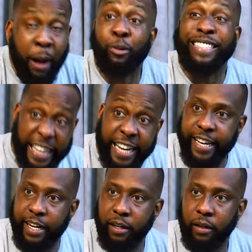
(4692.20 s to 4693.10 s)
I'm
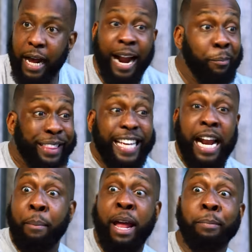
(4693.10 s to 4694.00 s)
rethinking. I'm
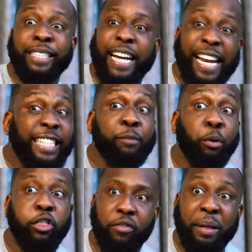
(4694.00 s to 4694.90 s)
thinking I made a mistake letting
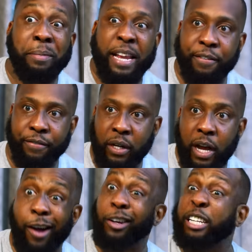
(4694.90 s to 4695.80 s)
both of them live.
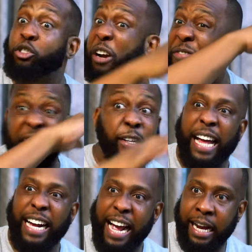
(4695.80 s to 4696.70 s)
I should have
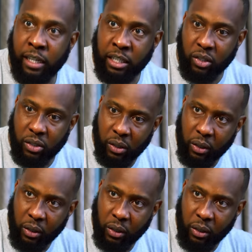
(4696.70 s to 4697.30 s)
killed that guy at least.